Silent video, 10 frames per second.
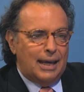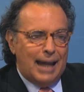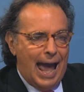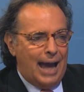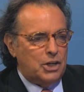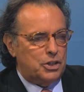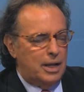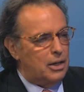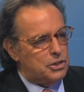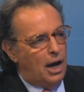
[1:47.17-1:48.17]
an action at
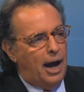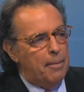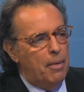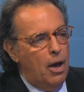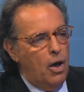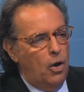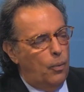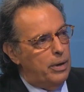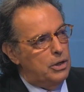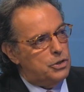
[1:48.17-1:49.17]
a time
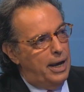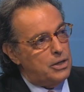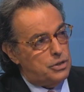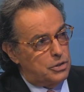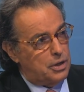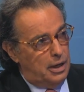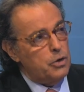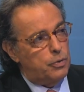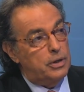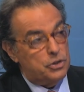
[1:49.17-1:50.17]
when he's asked his
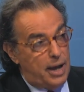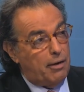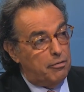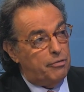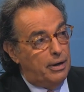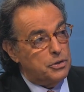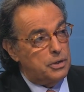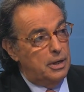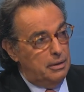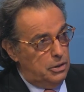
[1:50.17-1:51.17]
country to sacrifice.
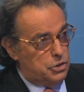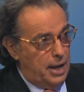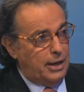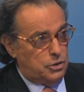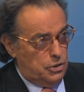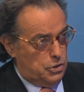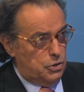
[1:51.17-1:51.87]
These sanctions are